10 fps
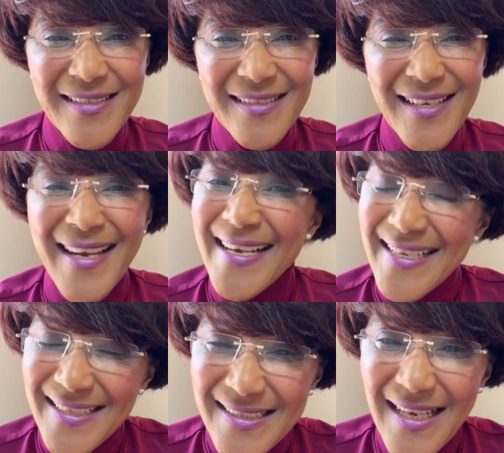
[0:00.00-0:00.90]

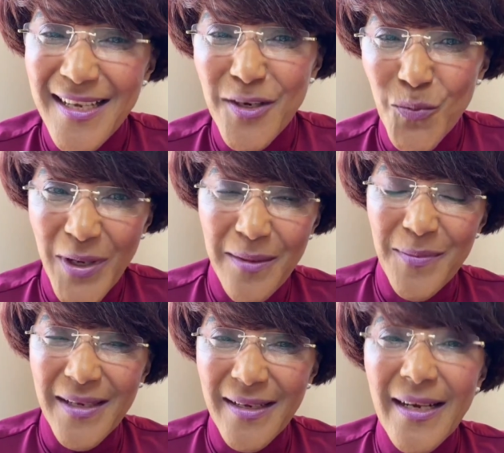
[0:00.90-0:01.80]
Say it with me.
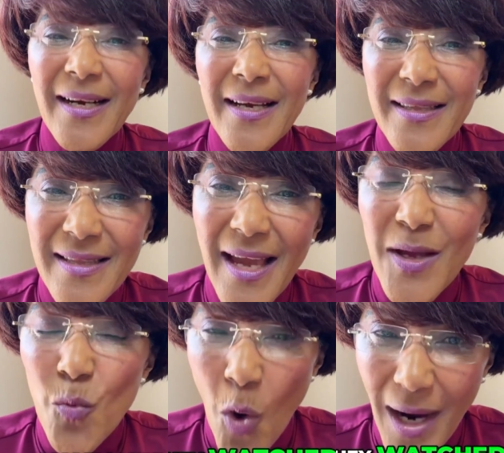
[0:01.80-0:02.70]
They
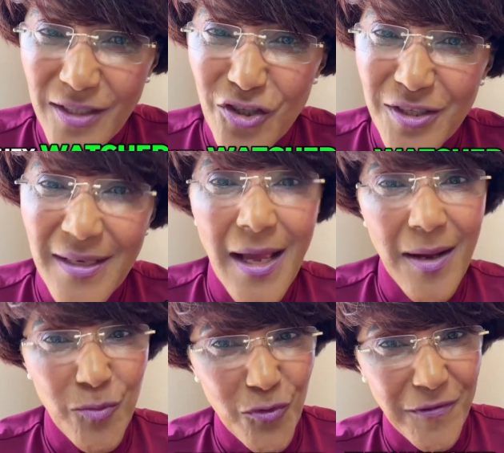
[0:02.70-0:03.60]
watched a
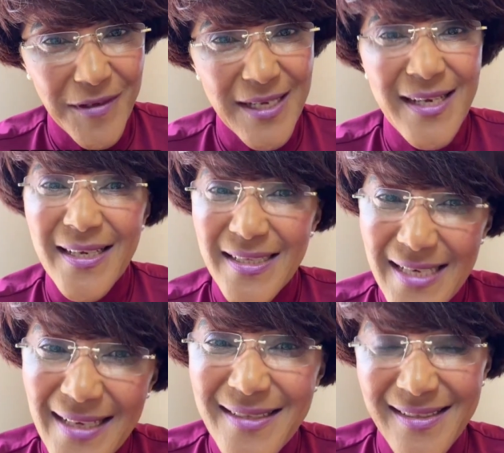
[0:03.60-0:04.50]
movie
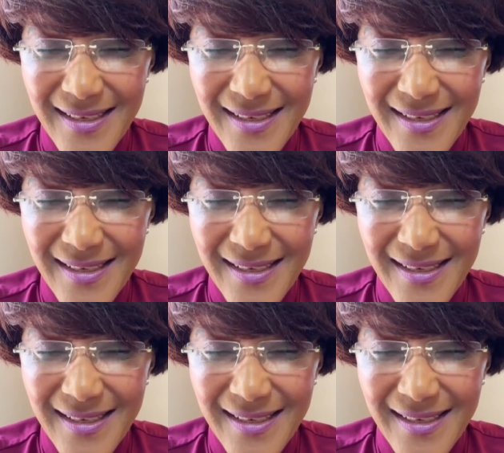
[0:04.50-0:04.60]
yesterday.